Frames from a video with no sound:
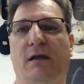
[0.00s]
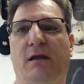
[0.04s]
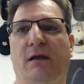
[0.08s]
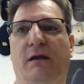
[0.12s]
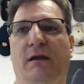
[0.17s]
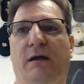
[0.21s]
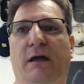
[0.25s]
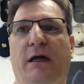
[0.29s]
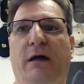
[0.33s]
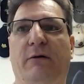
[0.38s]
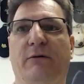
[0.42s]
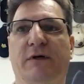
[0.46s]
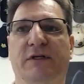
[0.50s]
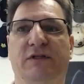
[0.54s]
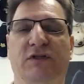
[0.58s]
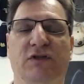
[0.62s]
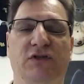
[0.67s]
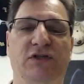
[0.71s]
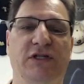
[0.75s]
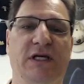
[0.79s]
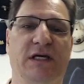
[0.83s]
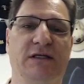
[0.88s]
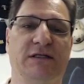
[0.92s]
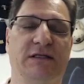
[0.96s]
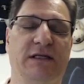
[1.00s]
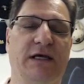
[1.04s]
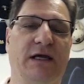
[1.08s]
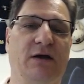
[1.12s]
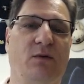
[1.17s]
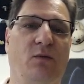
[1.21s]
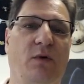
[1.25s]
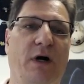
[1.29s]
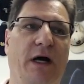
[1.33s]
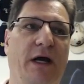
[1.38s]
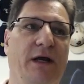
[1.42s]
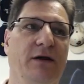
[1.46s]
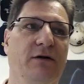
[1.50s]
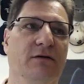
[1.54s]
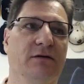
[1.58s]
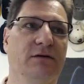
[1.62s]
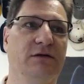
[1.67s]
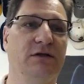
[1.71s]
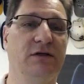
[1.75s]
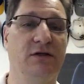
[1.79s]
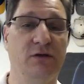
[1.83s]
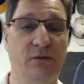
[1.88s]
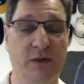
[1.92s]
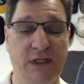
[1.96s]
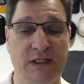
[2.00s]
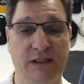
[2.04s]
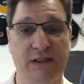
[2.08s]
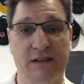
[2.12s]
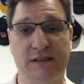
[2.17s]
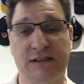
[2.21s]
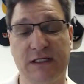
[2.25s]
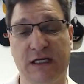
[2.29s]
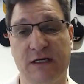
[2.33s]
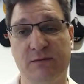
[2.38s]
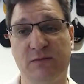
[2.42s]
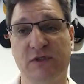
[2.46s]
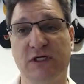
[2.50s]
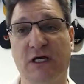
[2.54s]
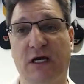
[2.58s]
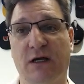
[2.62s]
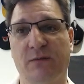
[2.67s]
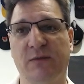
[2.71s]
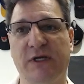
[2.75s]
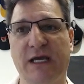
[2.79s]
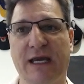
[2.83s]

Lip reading: I would suggest that while you're doing the tape job,